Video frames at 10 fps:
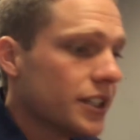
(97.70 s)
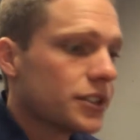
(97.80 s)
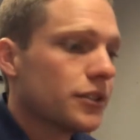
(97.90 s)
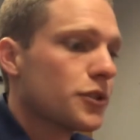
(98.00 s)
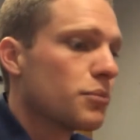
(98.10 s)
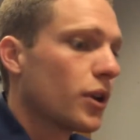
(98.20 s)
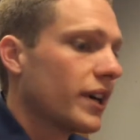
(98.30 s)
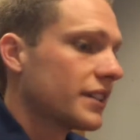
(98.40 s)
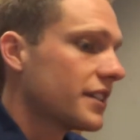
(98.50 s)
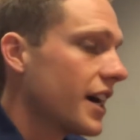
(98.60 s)
So if you blow
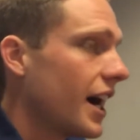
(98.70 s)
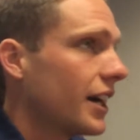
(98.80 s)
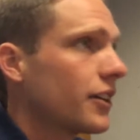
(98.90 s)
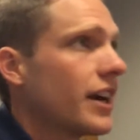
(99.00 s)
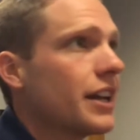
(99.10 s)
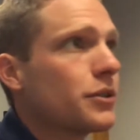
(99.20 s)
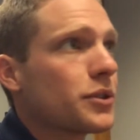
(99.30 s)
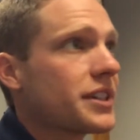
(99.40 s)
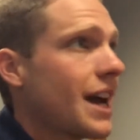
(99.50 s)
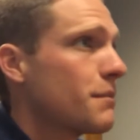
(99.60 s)
out the tire and
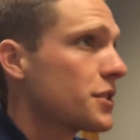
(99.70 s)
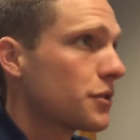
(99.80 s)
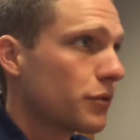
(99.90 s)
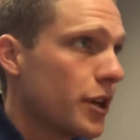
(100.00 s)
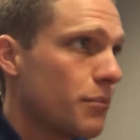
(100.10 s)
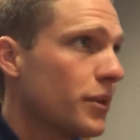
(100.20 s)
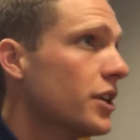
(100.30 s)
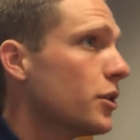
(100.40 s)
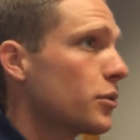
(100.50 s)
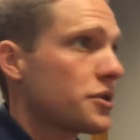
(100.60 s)
or damage the rim
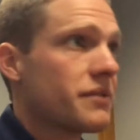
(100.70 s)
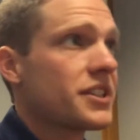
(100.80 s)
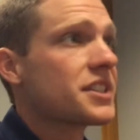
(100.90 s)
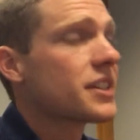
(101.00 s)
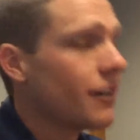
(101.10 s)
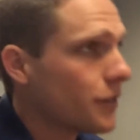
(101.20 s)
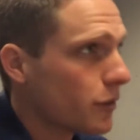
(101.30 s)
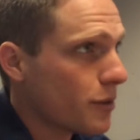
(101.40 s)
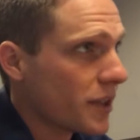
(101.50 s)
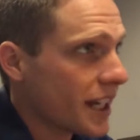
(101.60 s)
or even scuff the
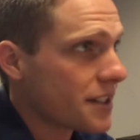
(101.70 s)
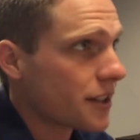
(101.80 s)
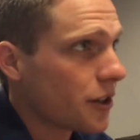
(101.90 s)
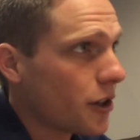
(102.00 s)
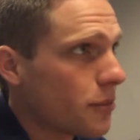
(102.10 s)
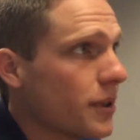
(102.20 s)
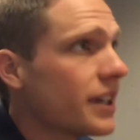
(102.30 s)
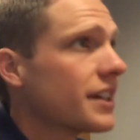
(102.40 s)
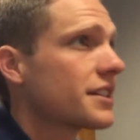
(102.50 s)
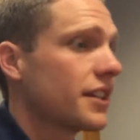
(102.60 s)
rim against a curb,
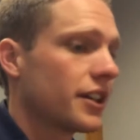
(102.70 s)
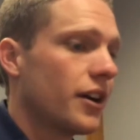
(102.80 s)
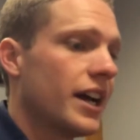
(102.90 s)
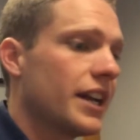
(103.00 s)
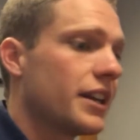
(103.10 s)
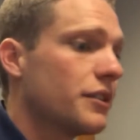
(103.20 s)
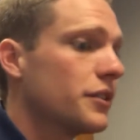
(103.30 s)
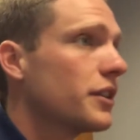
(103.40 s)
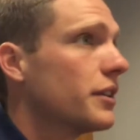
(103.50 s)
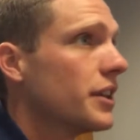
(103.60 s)
it's going to go ahead
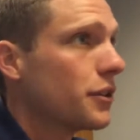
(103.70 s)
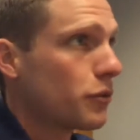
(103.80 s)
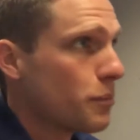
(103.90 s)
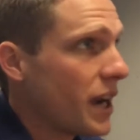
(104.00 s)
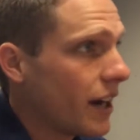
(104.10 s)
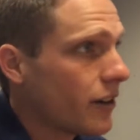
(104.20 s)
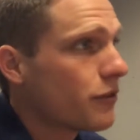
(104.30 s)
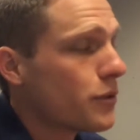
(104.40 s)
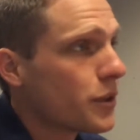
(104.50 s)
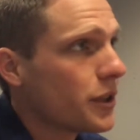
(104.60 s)
and either repair
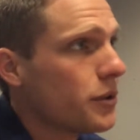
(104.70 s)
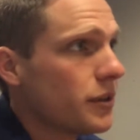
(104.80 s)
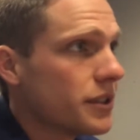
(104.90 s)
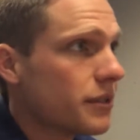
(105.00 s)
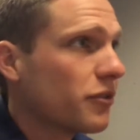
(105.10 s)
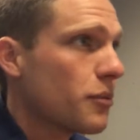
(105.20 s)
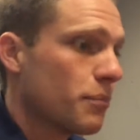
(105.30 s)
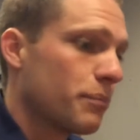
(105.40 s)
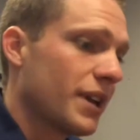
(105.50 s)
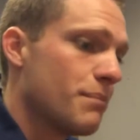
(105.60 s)
it for you to
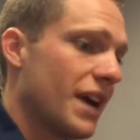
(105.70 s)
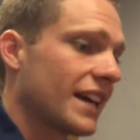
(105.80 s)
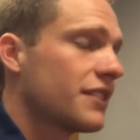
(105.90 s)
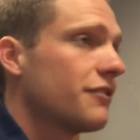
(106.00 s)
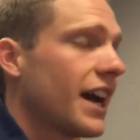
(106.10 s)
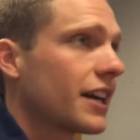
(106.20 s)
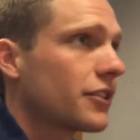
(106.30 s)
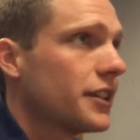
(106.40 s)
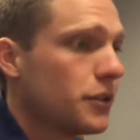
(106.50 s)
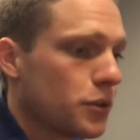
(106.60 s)
get back to
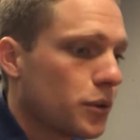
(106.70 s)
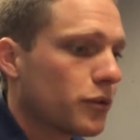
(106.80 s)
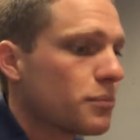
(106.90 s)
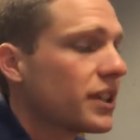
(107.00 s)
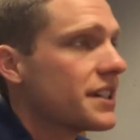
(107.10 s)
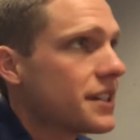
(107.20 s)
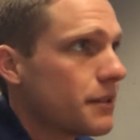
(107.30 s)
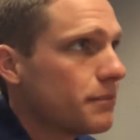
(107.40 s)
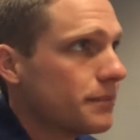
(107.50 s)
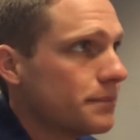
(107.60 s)
factory or replace it.